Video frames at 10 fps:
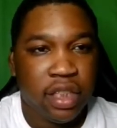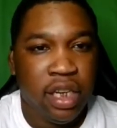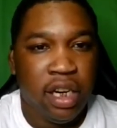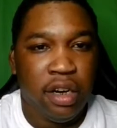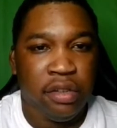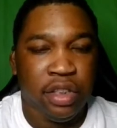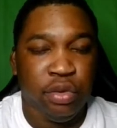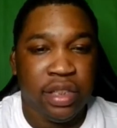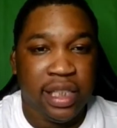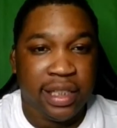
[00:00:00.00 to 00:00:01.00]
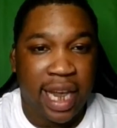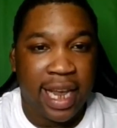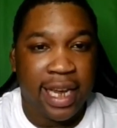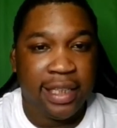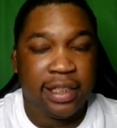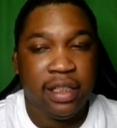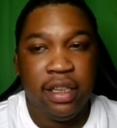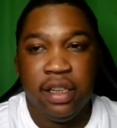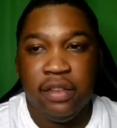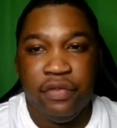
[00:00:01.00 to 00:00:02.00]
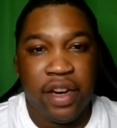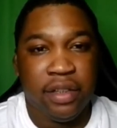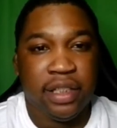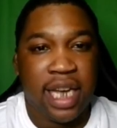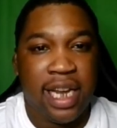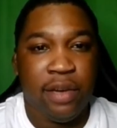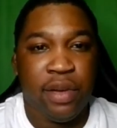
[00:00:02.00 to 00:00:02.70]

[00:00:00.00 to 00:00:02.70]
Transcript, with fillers: Oh, uh, using his hands very solid.